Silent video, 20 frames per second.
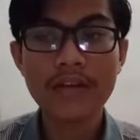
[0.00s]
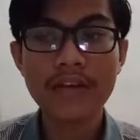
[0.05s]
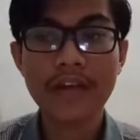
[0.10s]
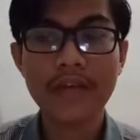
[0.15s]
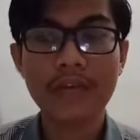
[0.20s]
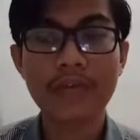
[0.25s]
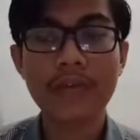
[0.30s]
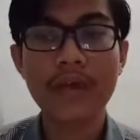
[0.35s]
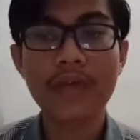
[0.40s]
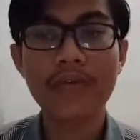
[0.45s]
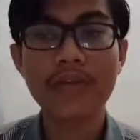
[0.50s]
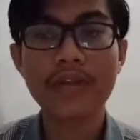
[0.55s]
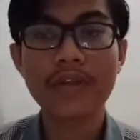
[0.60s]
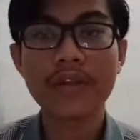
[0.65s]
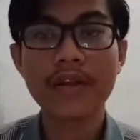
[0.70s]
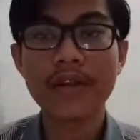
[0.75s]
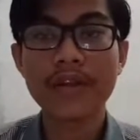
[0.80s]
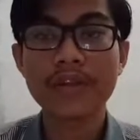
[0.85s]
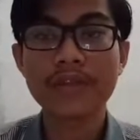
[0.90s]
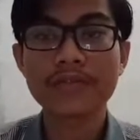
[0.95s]
get
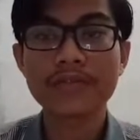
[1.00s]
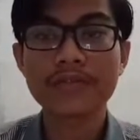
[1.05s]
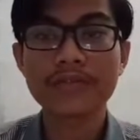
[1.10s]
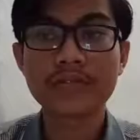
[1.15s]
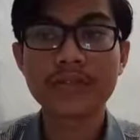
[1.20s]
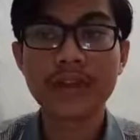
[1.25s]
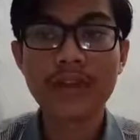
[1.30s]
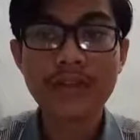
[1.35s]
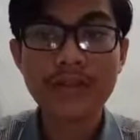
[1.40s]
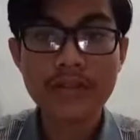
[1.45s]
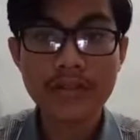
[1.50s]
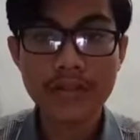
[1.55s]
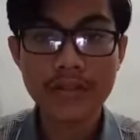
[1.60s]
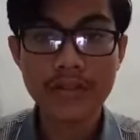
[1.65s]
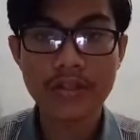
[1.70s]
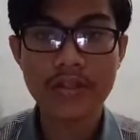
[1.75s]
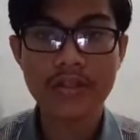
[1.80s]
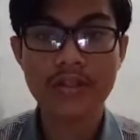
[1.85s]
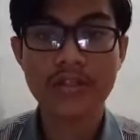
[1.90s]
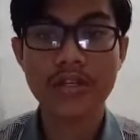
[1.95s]
married and get
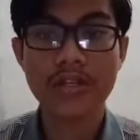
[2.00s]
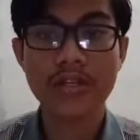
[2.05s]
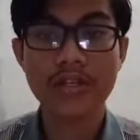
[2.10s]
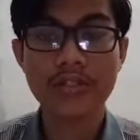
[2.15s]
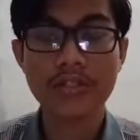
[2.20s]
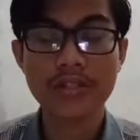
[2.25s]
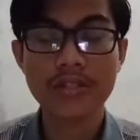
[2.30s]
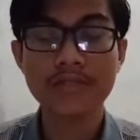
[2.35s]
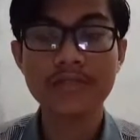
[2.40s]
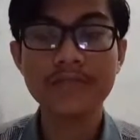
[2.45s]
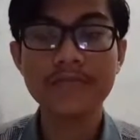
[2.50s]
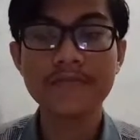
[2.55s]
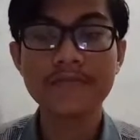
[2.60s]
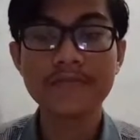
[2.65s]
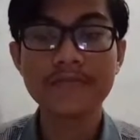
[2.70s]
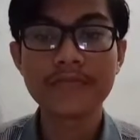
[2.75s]
the children.